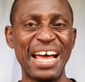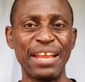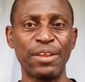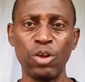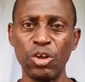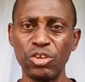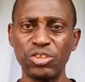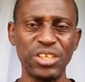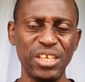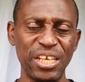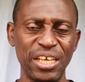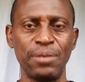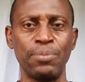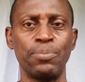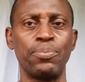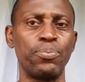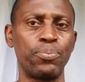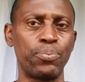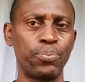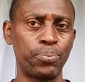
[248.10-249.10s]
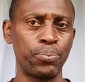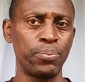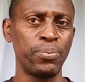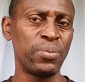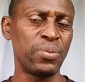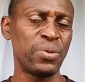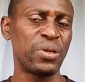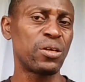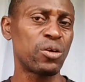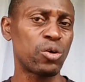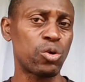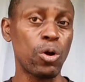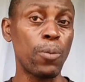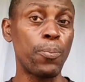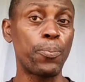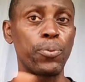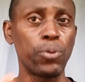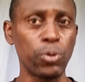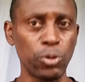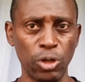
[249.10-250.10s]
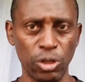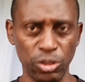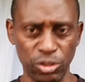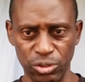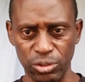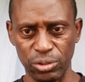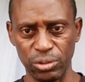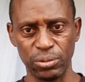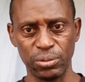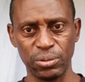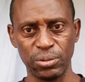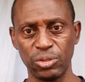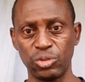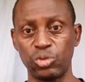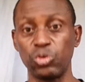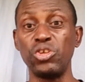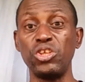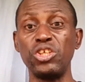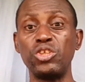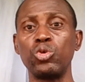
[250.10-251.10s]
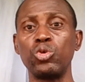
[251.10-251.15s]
are not in crop products. So you